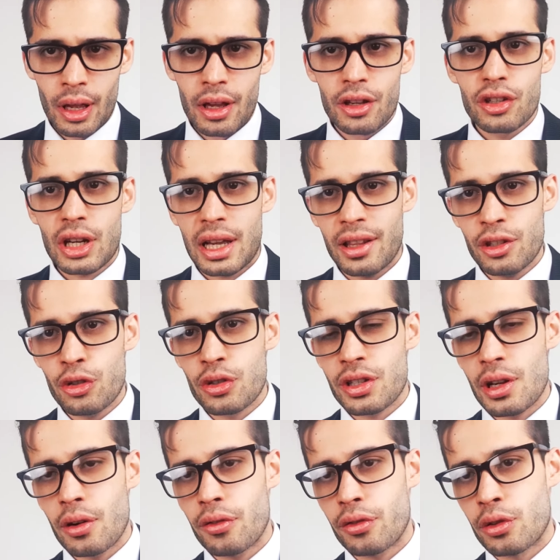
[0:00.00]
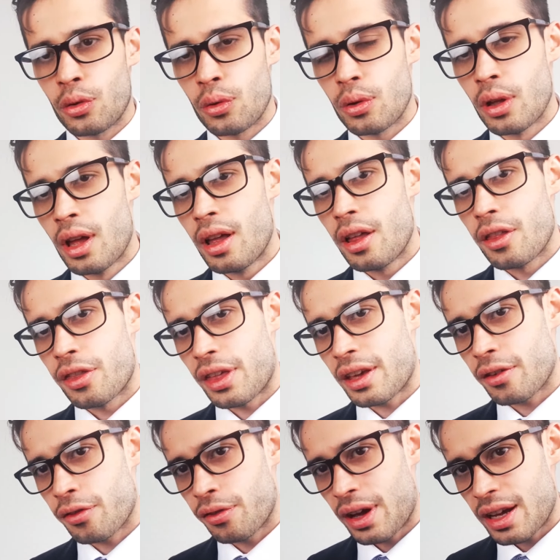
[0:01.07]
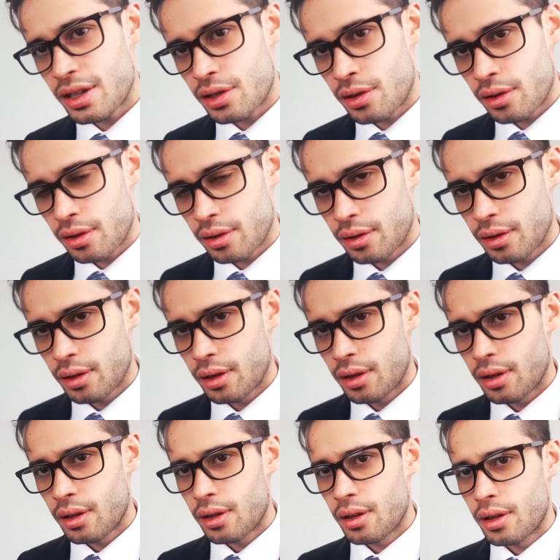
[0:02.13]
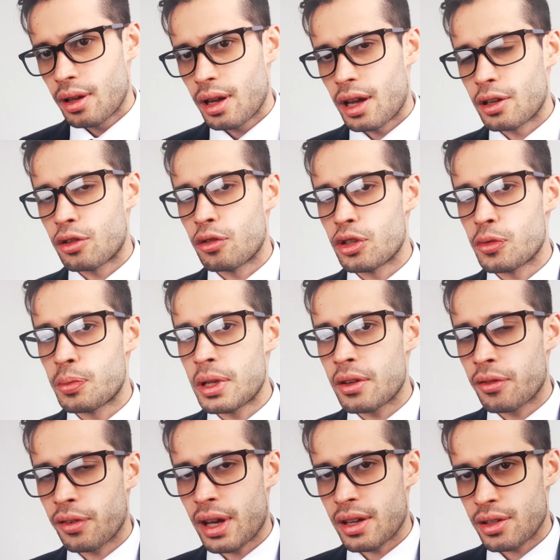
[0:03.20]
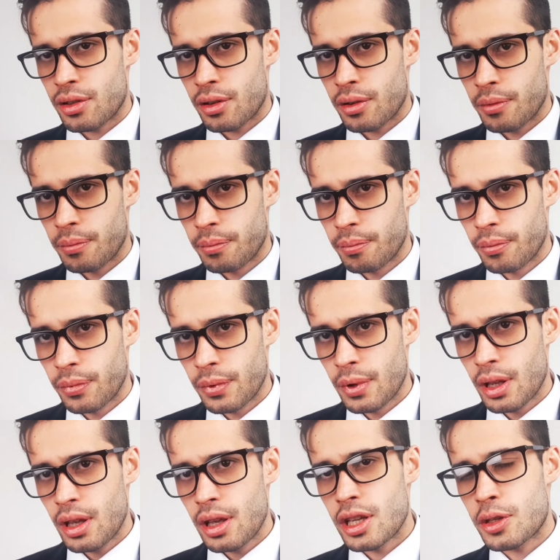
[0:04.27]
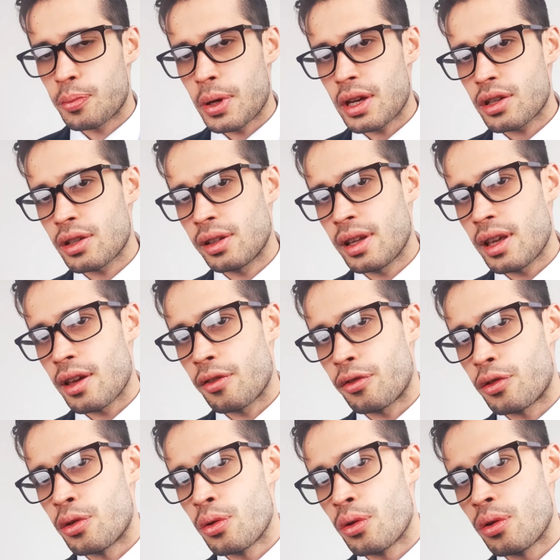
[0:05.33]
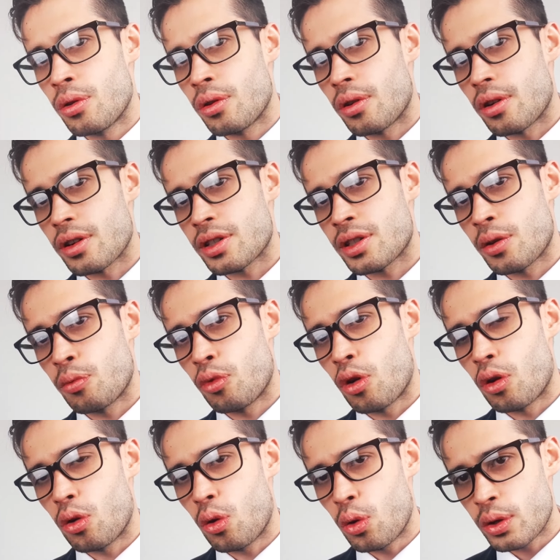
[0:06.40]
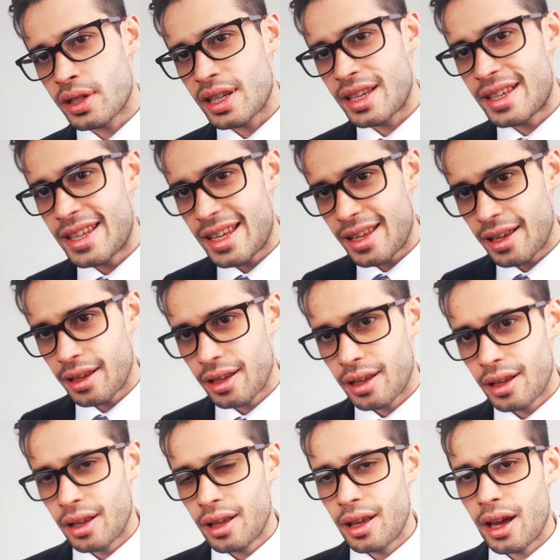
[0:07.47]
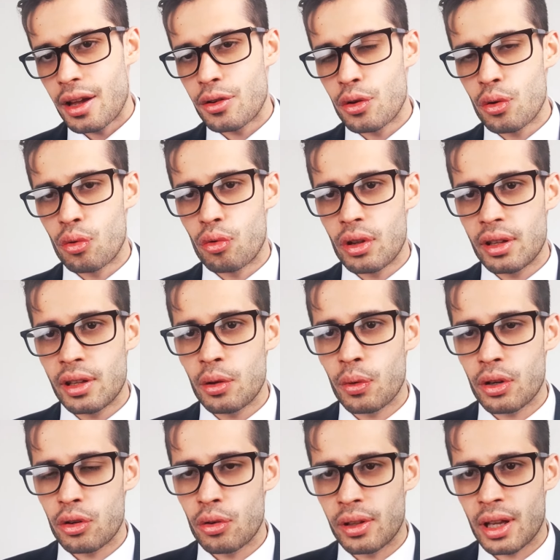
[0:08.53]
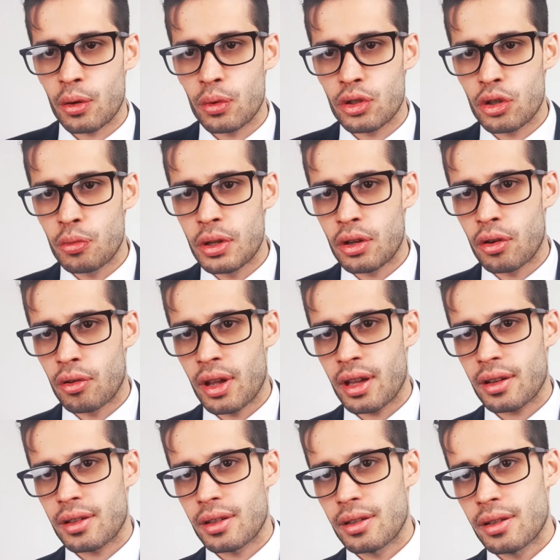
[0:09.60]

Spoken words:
Challenge yourself to think faster and to speak faster, especially if you are somewhat OCD and you really want your language to be correct.